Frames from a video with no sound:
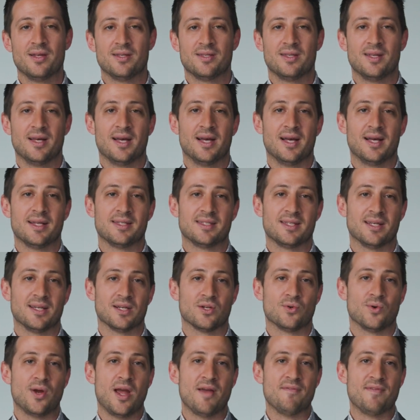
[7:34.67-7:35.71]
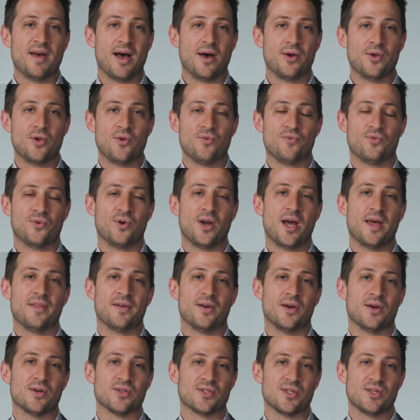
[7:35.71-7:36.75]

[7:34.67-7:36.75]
to create value for others?